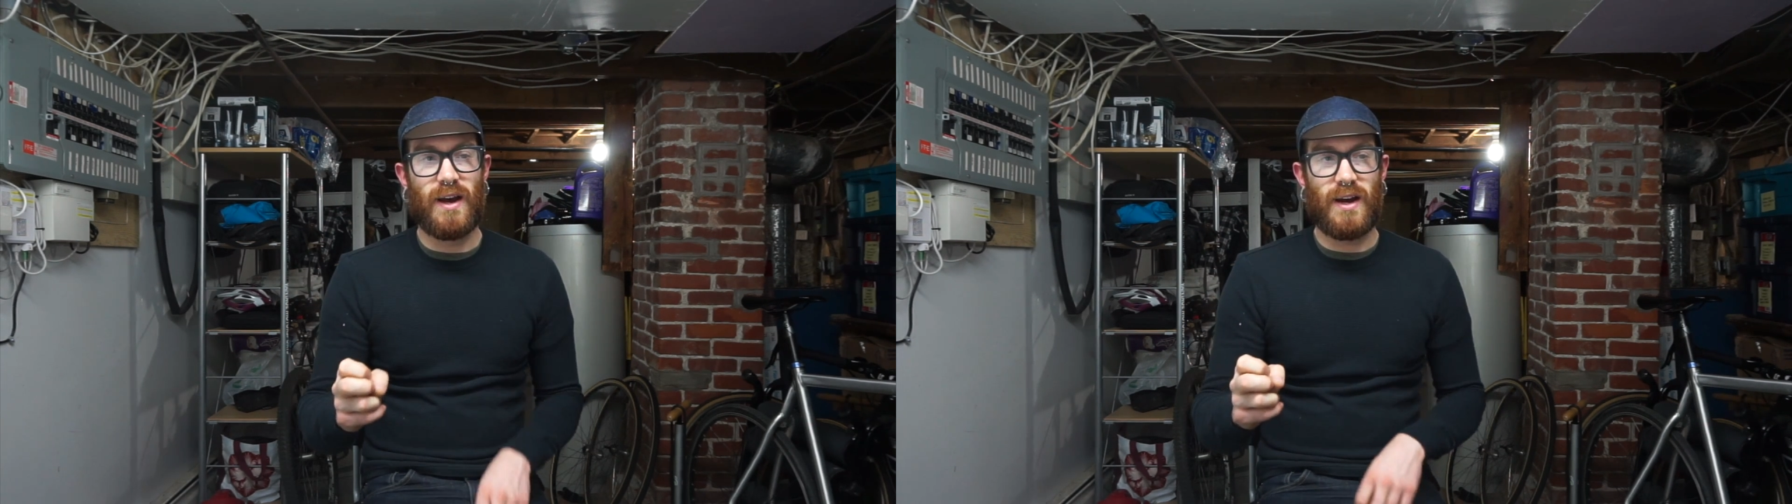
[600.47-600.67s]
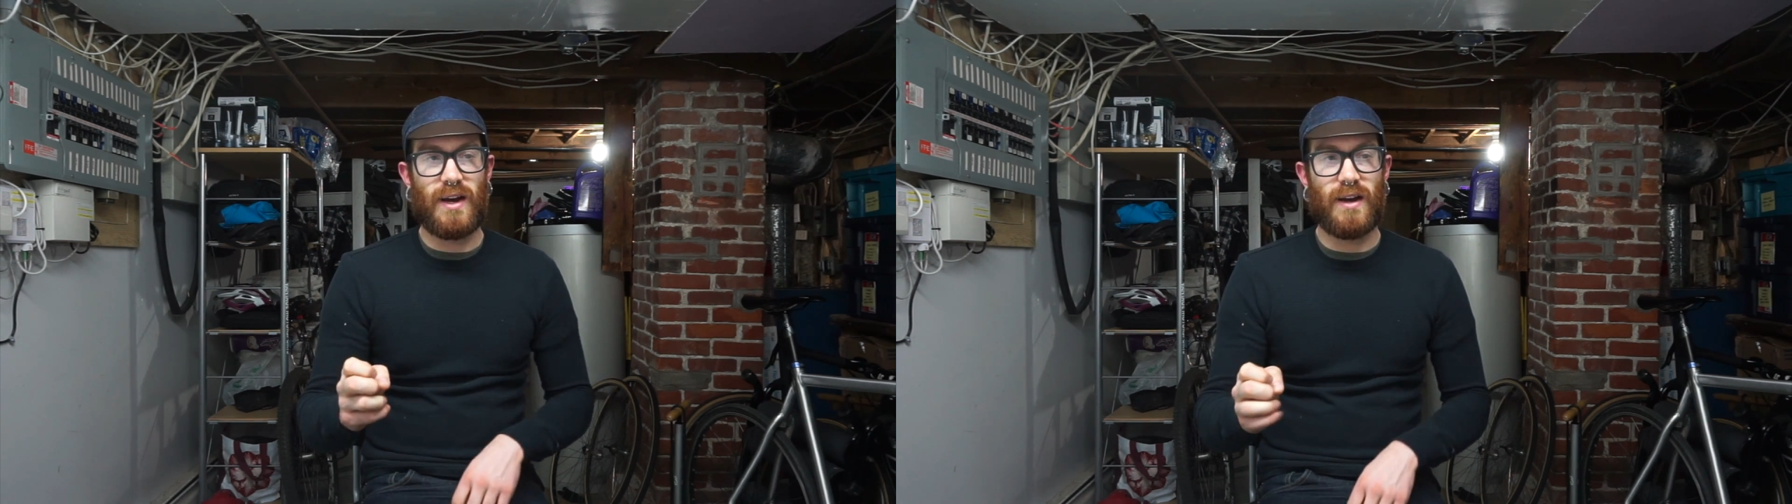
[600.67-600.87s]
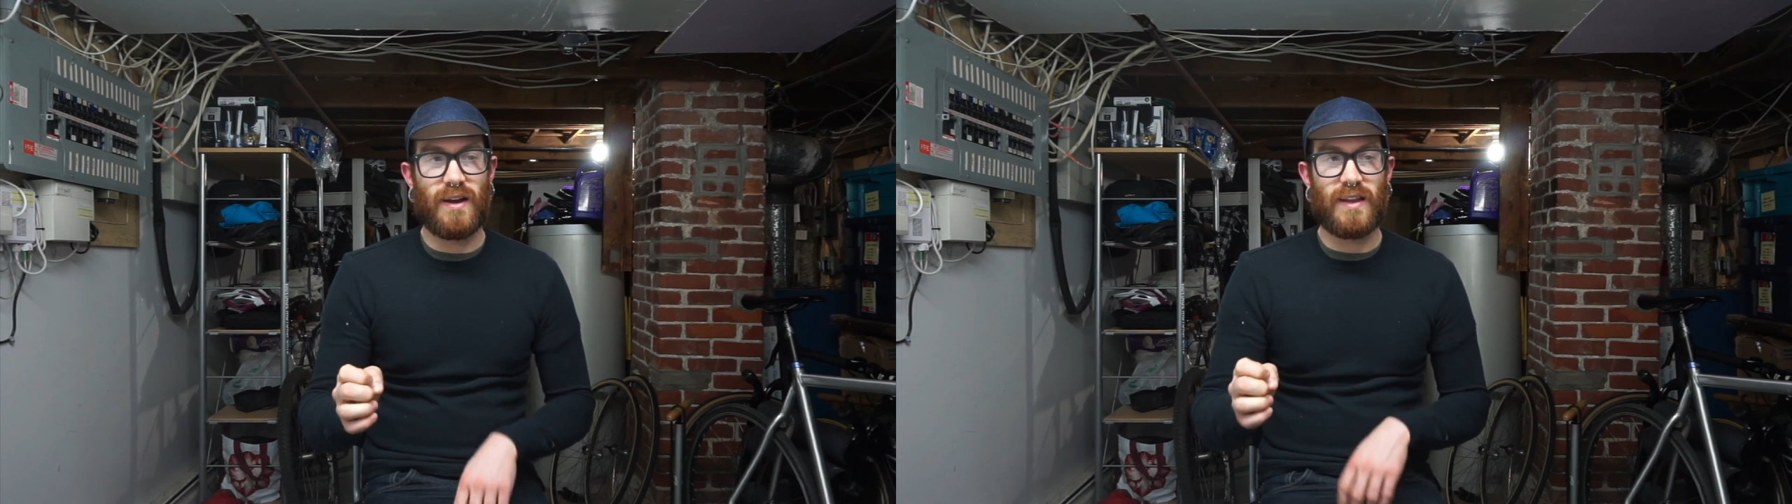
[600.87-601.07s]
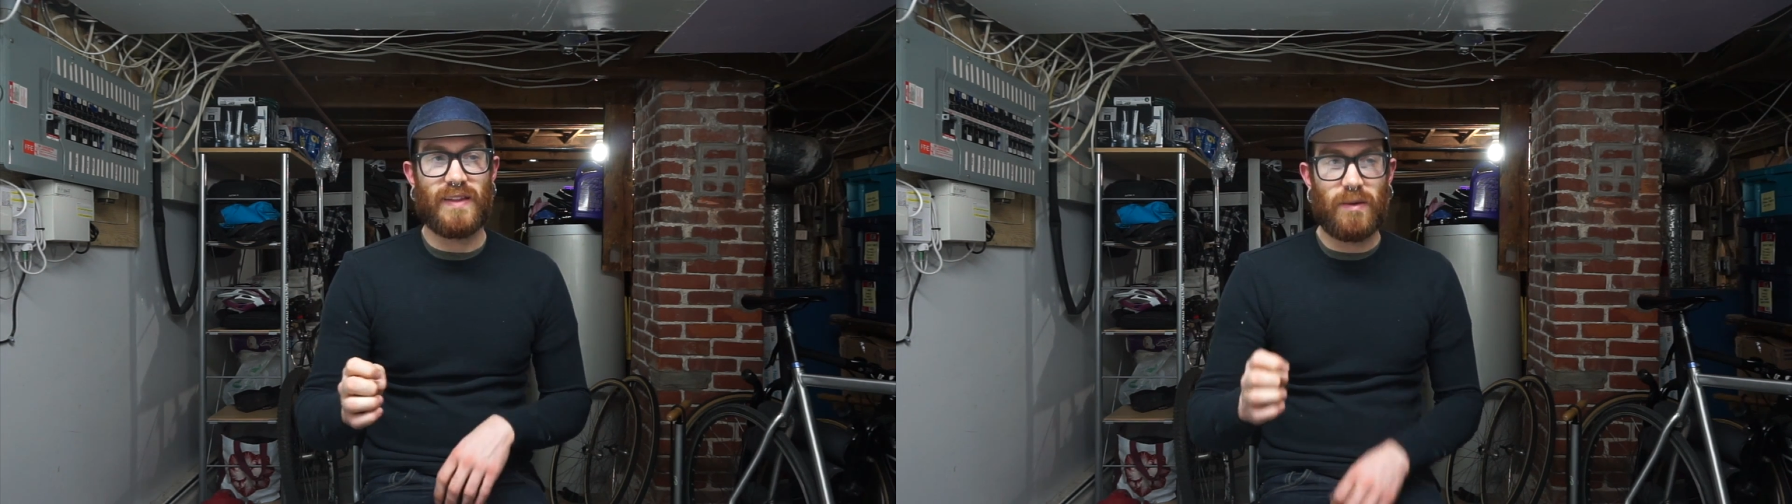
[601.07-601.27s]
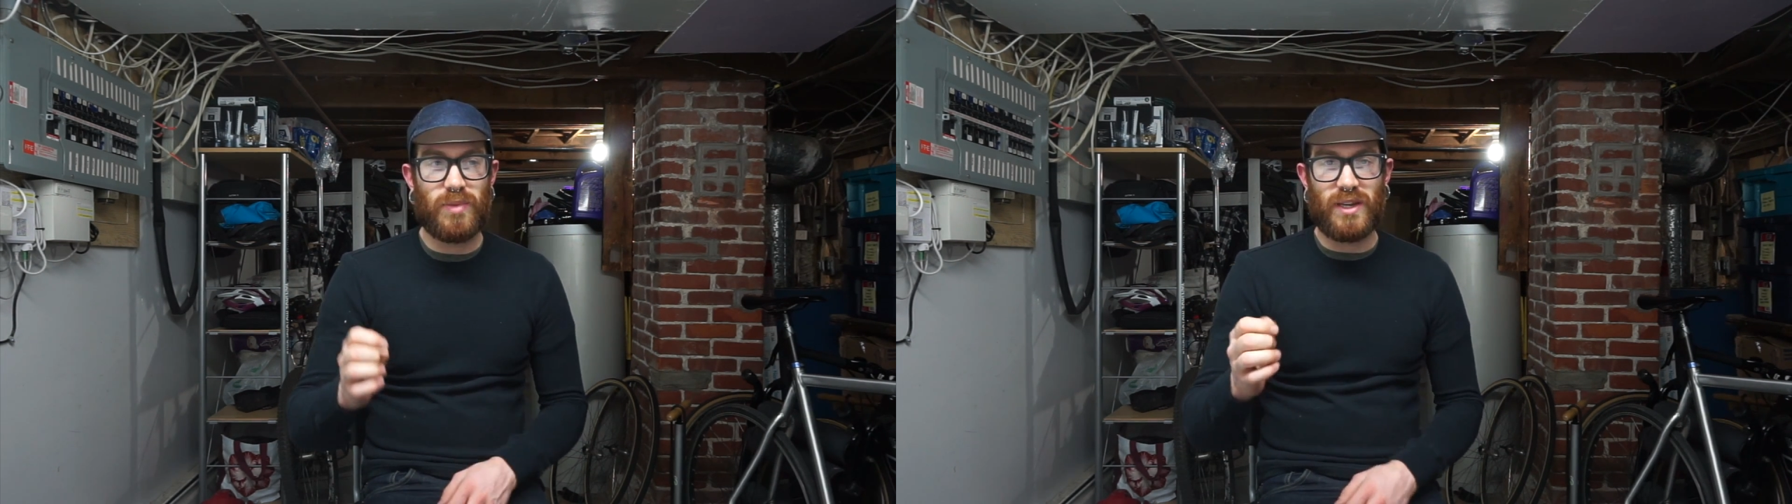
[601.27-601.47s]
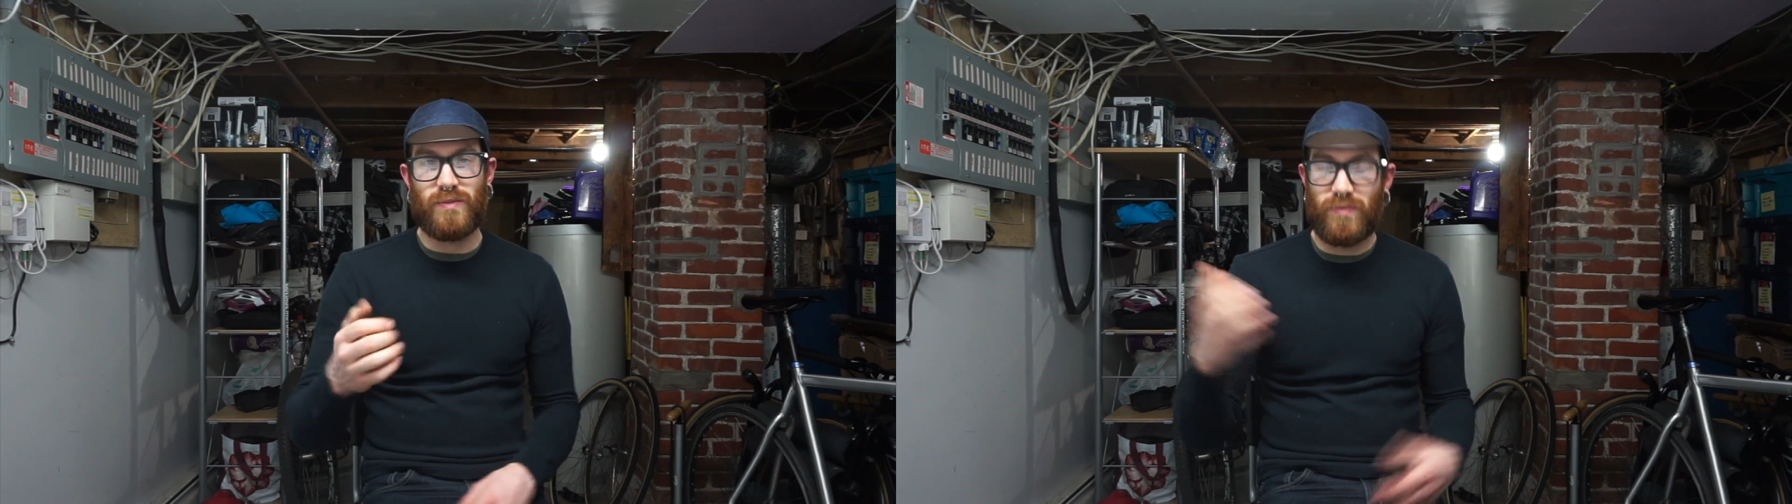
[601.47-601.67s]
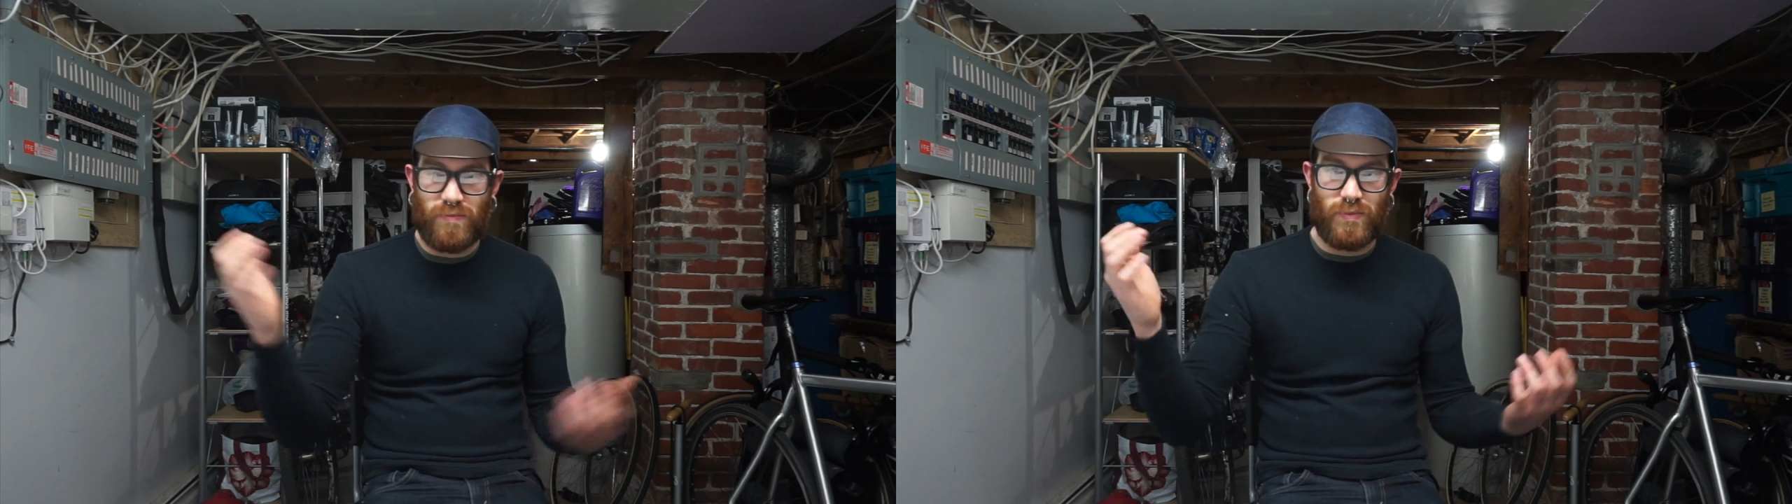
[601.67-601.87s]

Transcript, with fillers: uh, and then be,